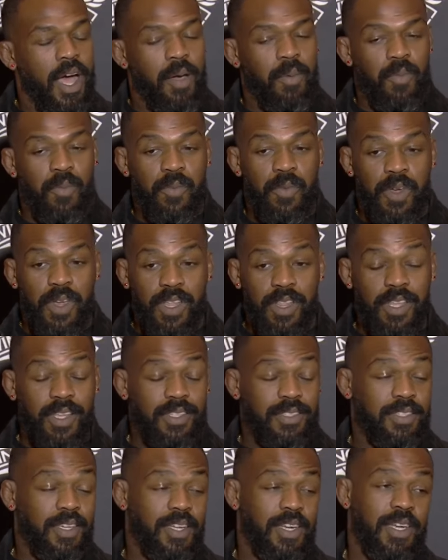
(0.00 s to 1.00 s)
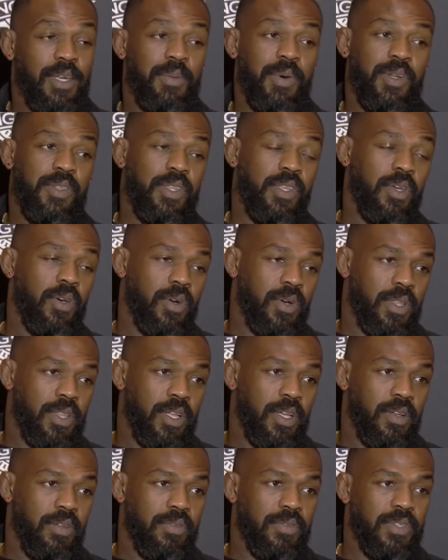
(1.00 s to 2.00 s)
I'm really excited about the old
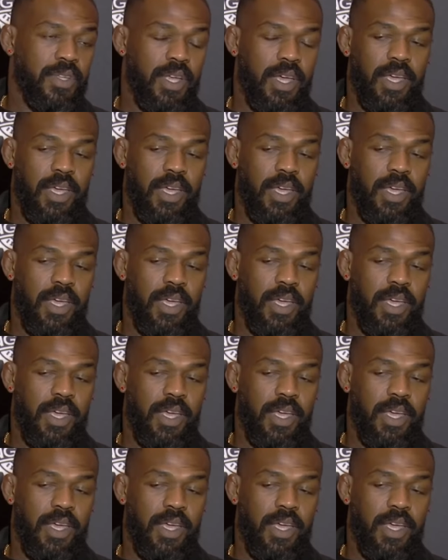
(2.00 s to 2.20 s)
gloves.